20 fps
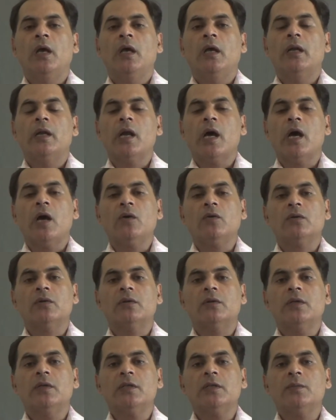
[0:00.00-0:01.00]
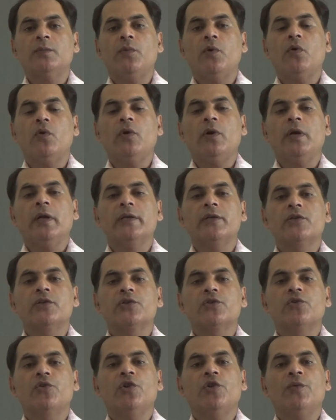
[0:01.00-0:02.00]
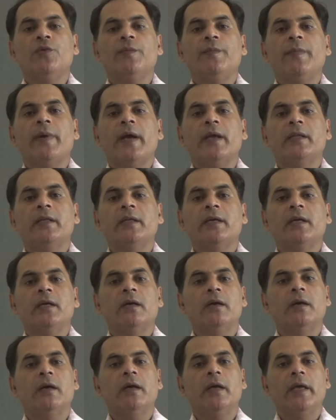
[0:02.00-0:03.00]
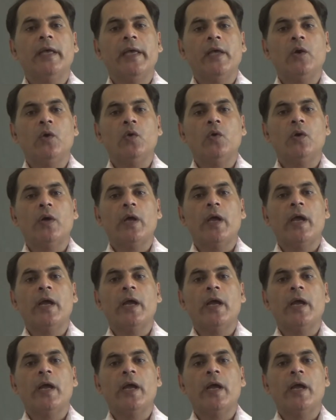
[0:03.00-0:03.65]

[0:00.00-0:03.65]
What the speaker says: Now this bond is shown by the arrow,